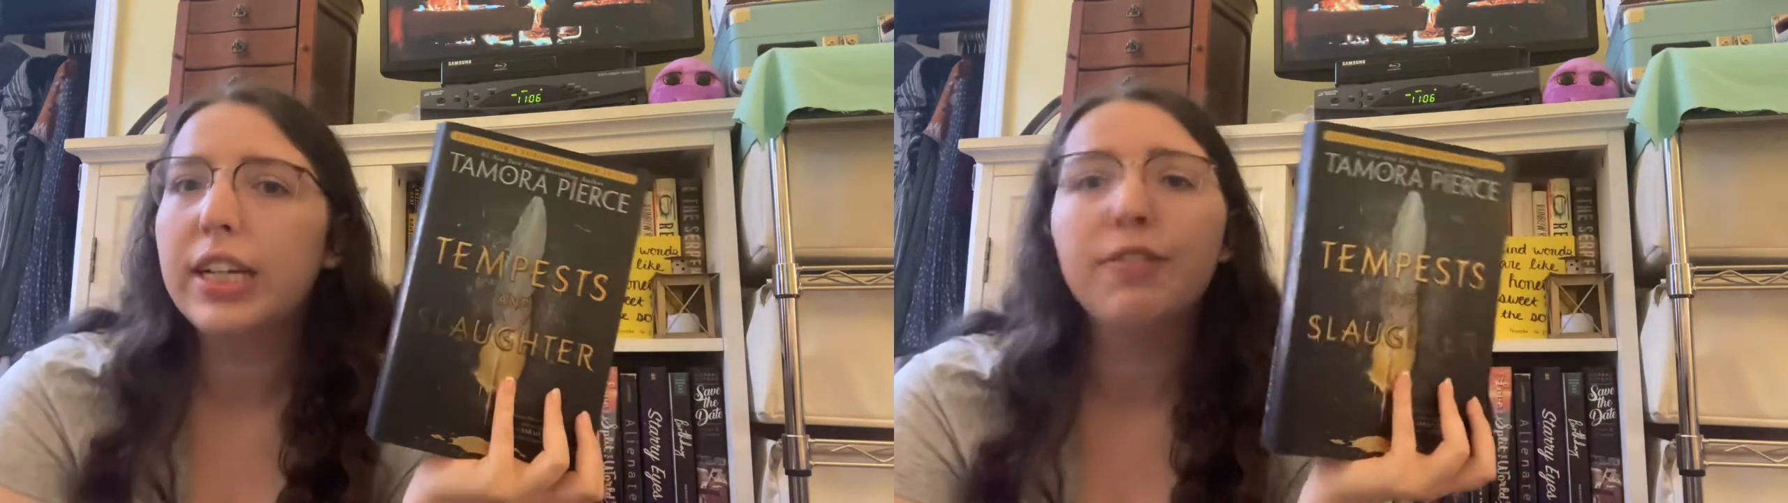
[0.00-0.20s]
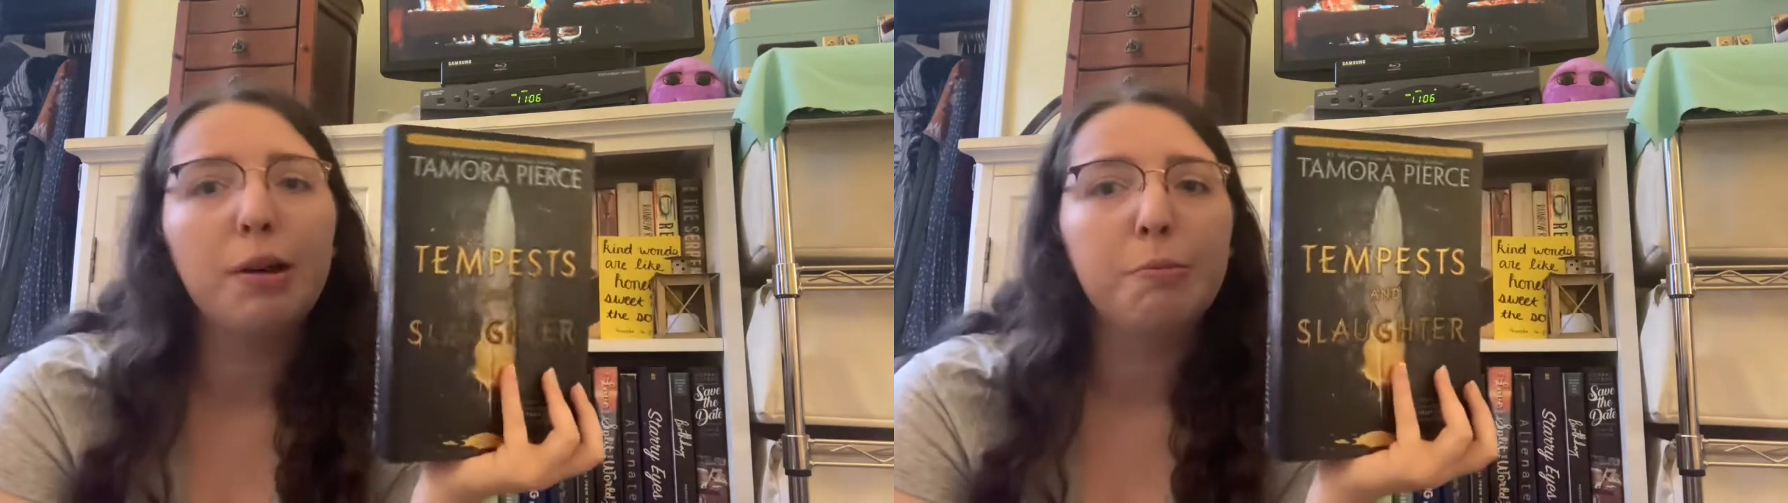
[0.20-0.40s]

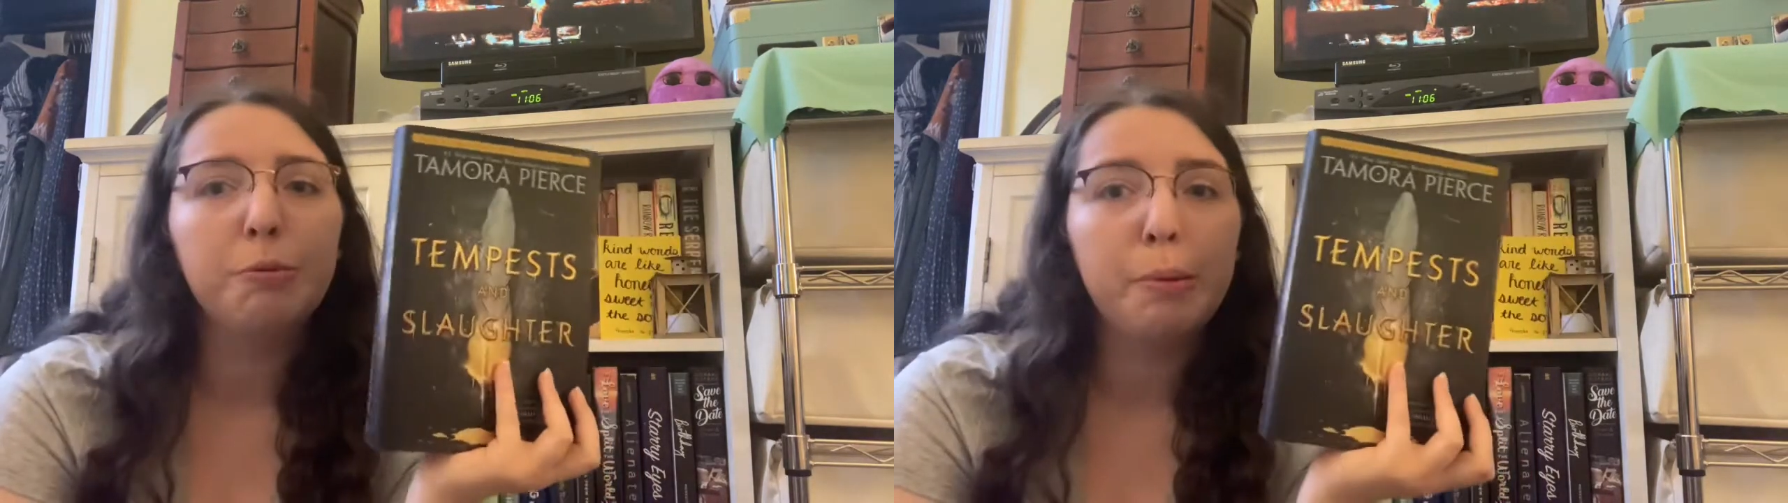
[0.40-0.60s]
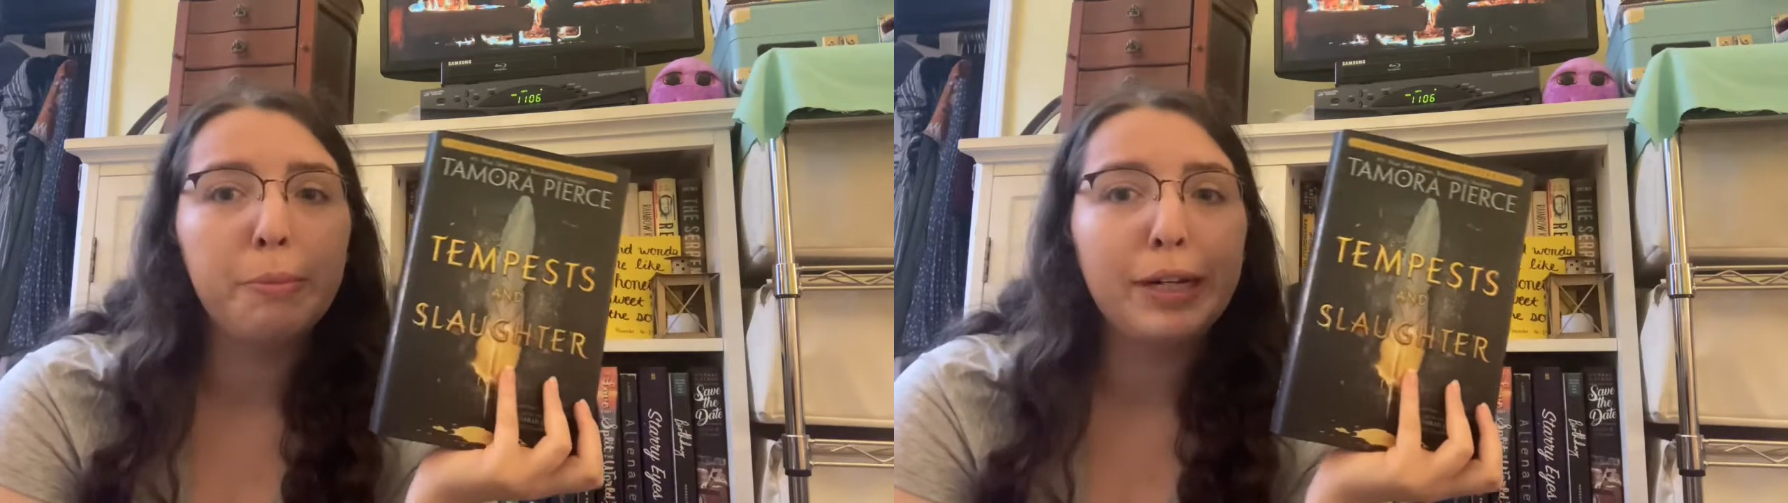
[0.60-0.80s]
if I'm
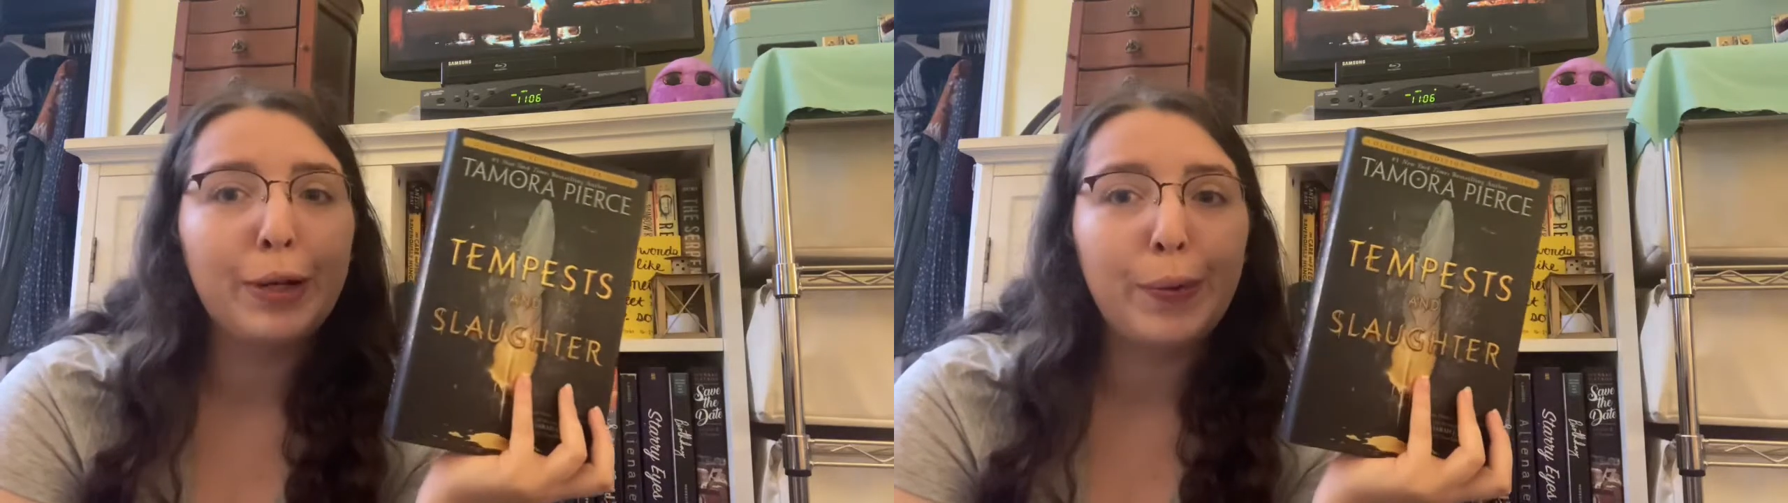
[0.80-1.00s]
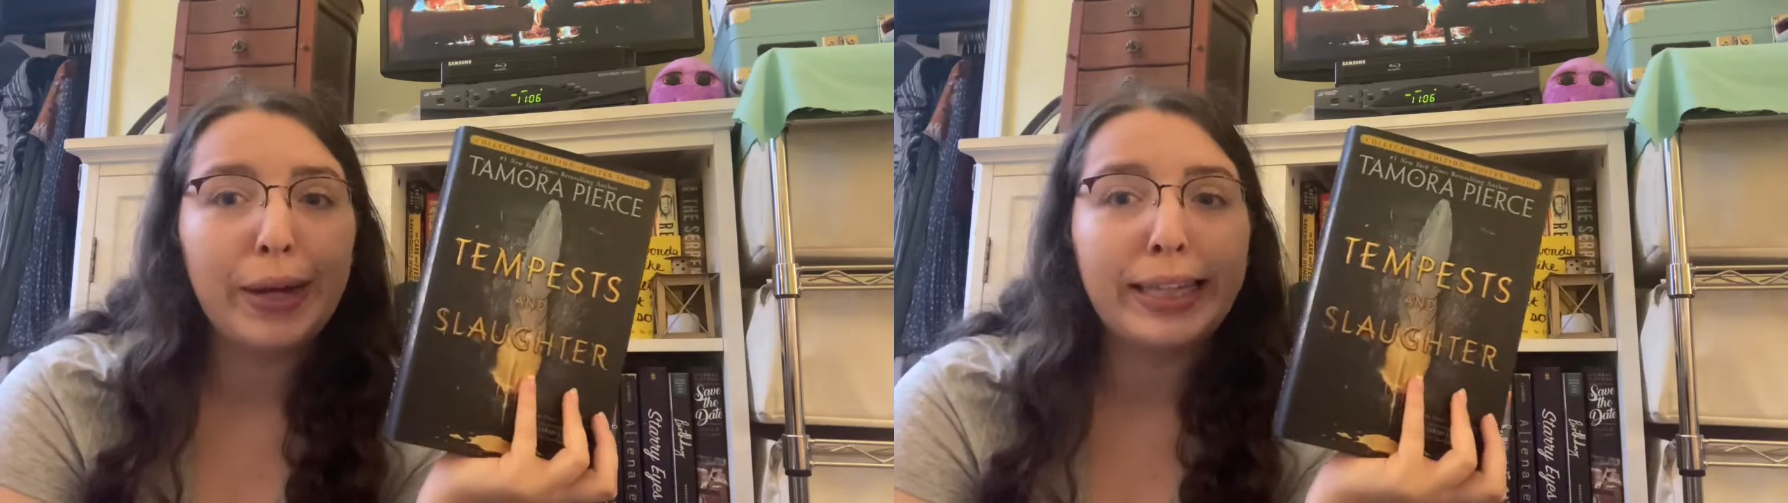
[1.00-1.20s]
remembering
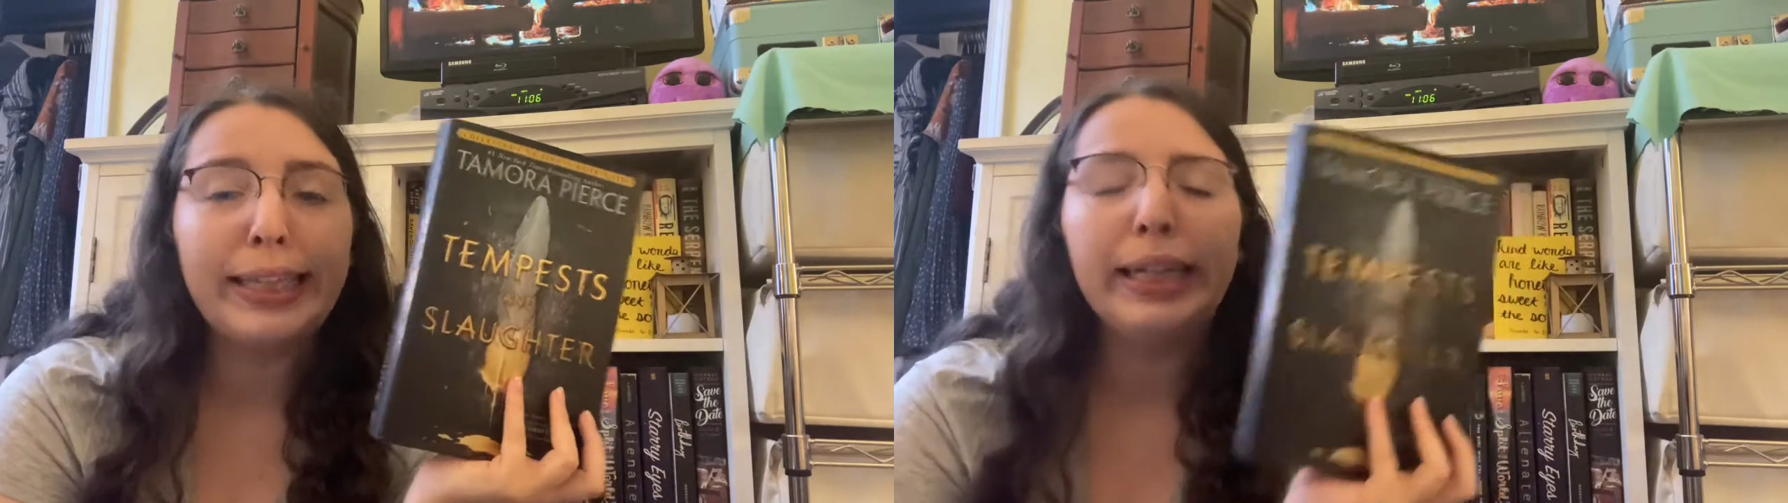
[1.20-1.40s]
correctly.